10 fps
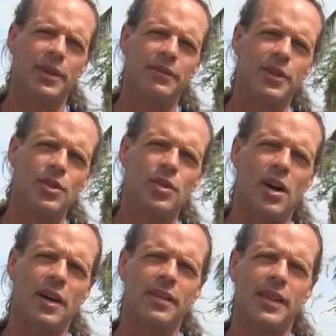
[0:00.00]
review
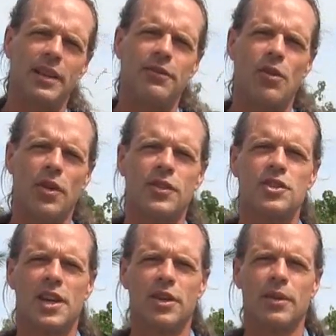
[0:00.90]
on the
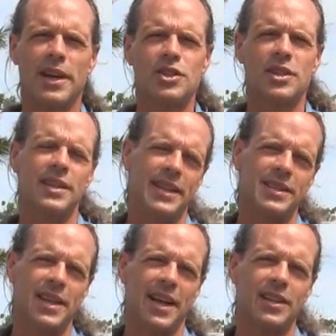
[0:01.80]
4th generation
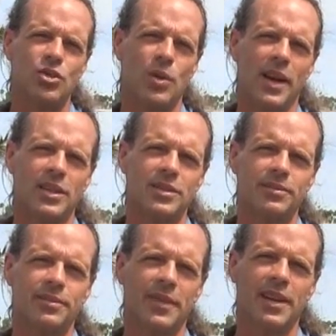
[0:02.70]
Nissan Quest.
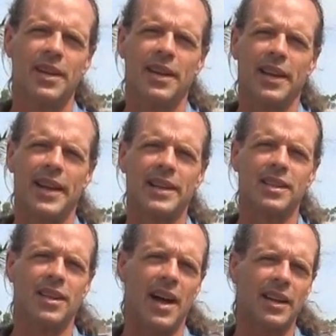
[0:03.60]
It has
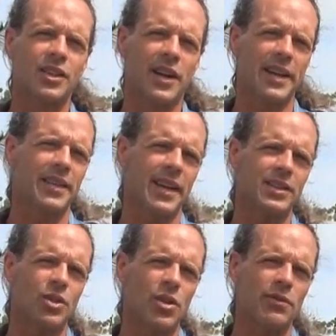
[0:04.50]
a lot of great
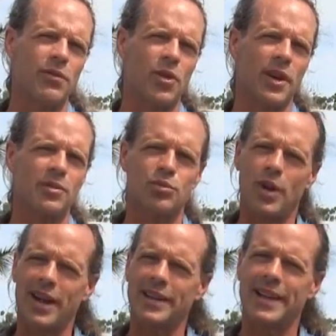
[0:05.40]
things going for it:
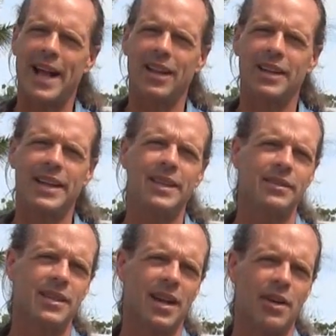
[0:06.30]
practicality,
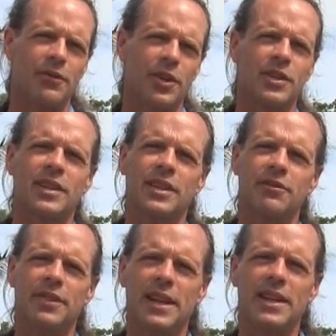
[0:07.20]
comfort,
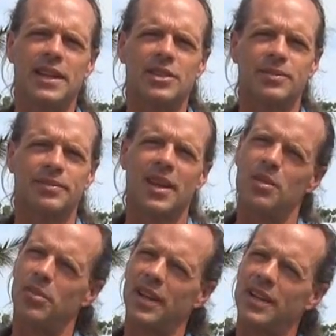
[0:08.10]
convenience,
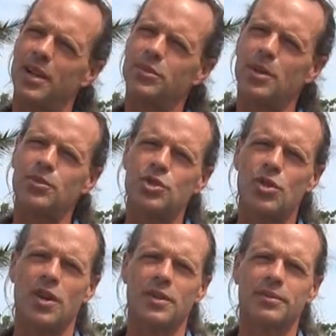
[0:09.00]
but it comes up
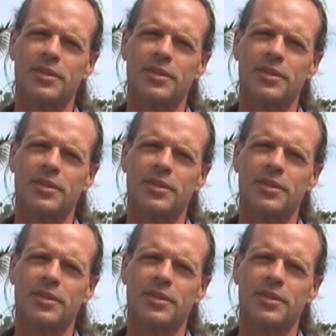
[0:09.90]
short